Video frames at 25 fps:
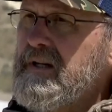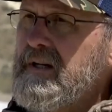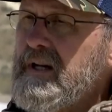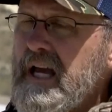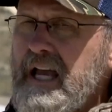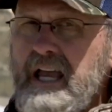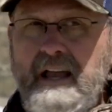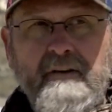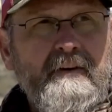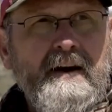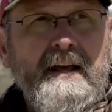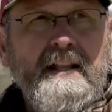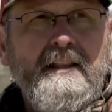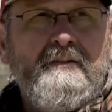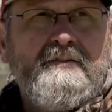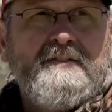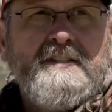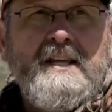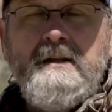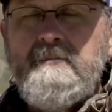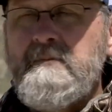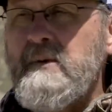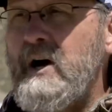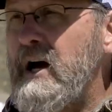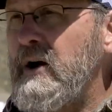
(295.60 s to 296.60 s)
hey, if I live
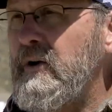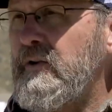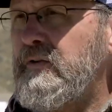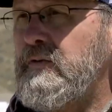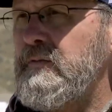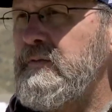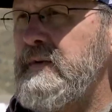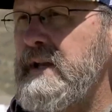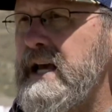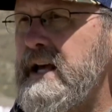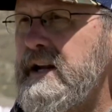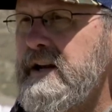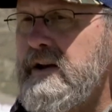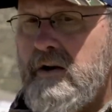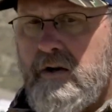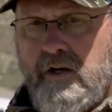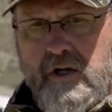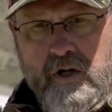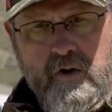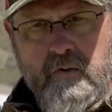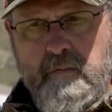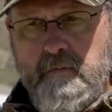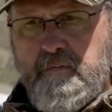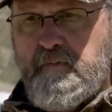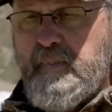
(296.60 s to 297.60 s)
ten miles from down here,
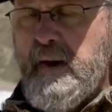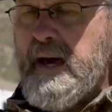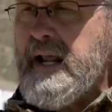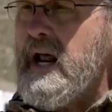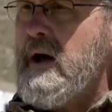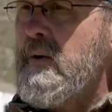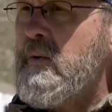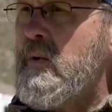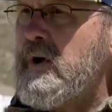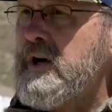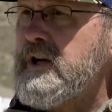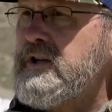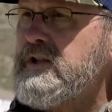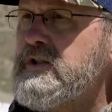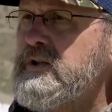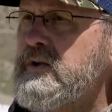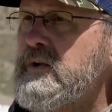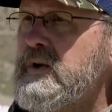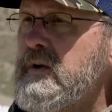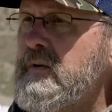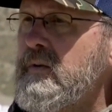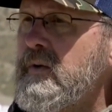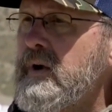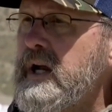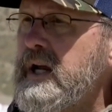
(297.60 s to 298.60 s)
you bet I want a
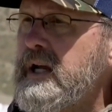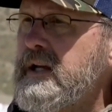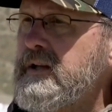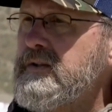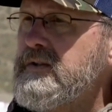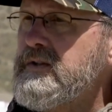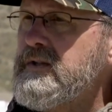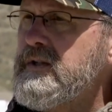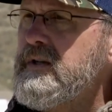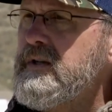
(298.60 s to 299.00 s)
shooting range.